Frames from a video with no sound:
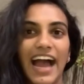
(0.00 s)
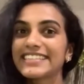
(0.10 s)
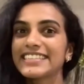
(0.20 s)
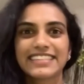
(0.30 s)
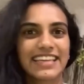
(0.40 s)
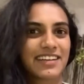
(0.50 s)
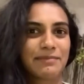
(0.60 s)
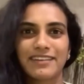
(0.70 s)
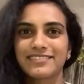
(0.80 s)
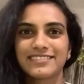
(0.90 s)
I didn't think
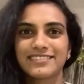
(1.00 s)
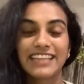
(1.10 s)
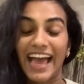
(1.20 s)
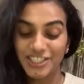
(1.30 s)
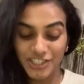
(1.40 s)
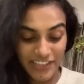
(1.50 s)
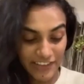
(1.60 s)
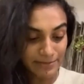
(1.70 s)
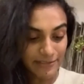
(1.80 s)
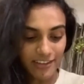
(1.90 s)
about it. Actually,
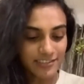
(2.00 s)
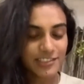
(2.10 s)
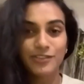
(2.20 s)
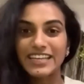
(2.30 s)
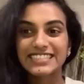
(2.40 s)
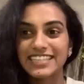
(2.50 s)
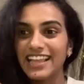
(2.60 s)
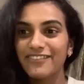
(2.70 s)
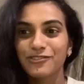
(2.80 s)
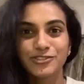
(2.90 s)
when I'm talking to you, I
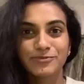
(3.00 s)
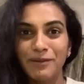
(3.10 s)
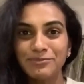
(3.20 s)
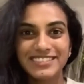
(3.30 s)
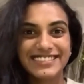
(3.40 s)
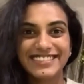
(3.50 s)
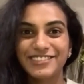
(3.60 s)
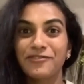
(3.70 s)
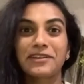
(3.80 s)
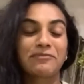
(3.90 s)
still have goosebumps,
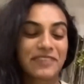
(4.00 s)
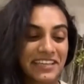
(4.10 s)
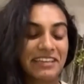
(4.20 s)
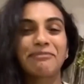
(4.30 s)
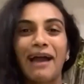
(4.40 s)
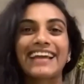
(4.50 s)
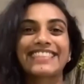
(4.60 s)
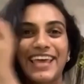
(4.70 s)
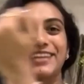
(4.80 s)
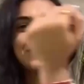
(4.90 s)
when I'm thinking
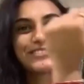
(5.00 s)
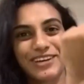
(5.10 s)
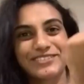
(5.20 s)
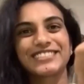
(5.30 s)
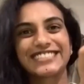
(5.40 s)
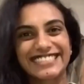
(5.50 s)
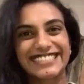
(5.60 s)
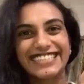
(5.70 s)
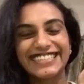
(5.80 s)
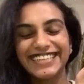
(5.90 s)
back then in
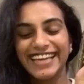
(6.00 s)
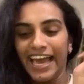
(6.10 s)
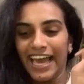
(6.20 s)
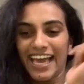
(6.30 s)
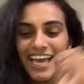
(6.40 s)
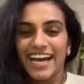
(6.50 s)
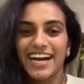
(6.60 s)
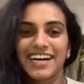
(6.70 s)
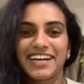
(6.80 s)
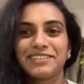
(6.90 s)
2016.
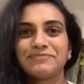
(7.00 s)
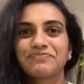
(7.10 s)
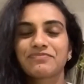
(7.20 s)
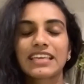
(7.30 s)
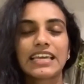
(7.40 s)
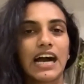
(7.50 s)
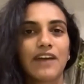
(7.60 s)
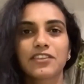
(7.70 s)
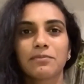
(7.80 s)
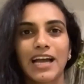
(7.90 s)

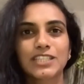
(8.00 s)
After the